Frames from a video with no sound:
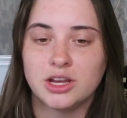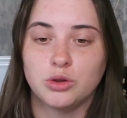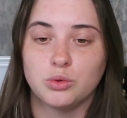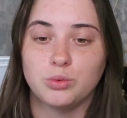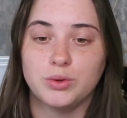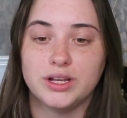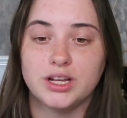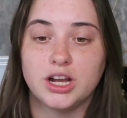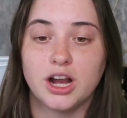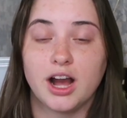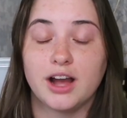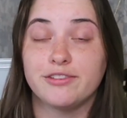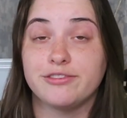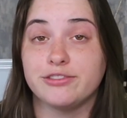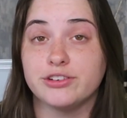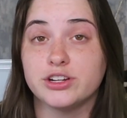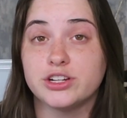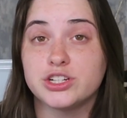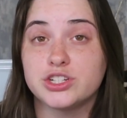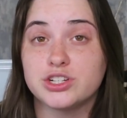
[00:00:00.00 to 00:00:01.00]
We got
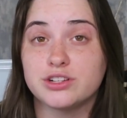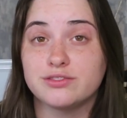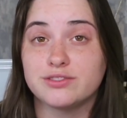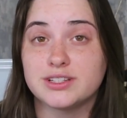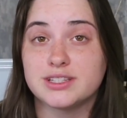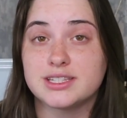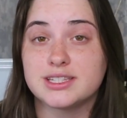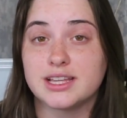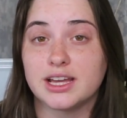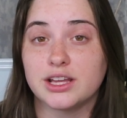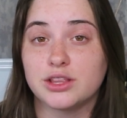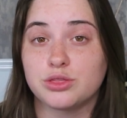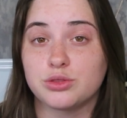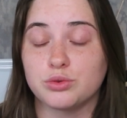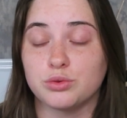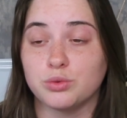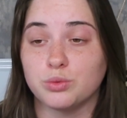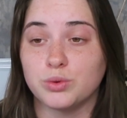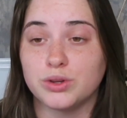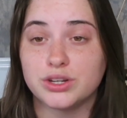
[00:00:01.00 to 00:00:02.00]
footage of inside
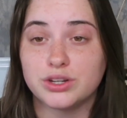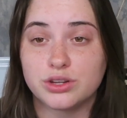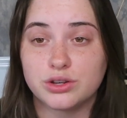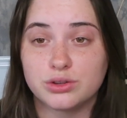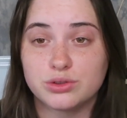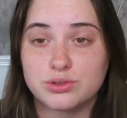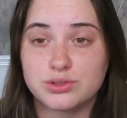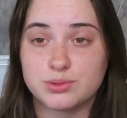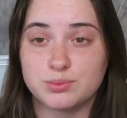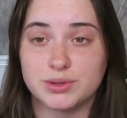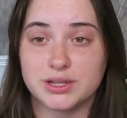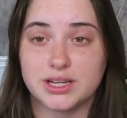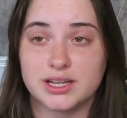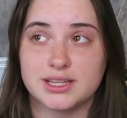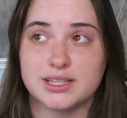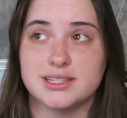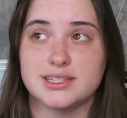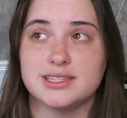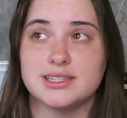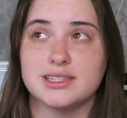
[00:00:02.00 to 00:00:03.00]
through windows
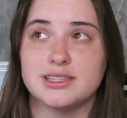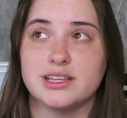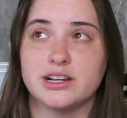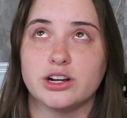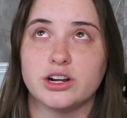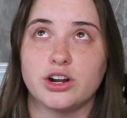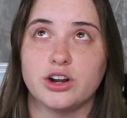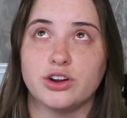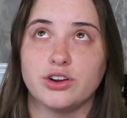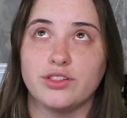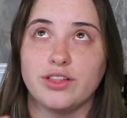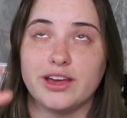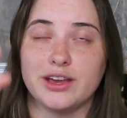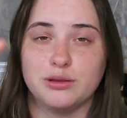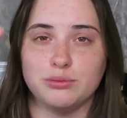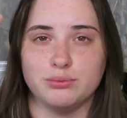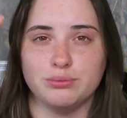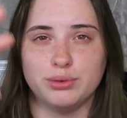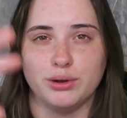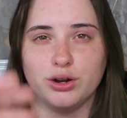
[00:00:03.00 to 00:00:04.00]
because there are
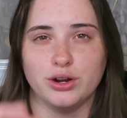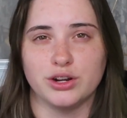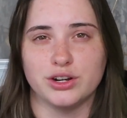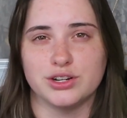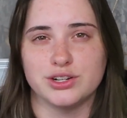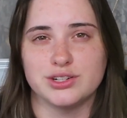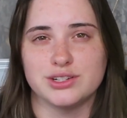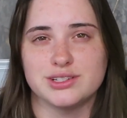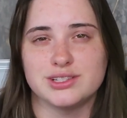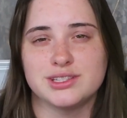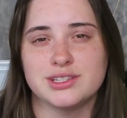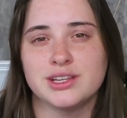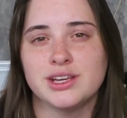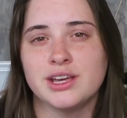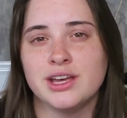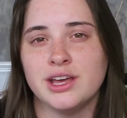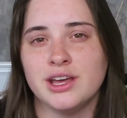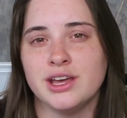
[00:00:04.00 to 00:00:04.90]
like bars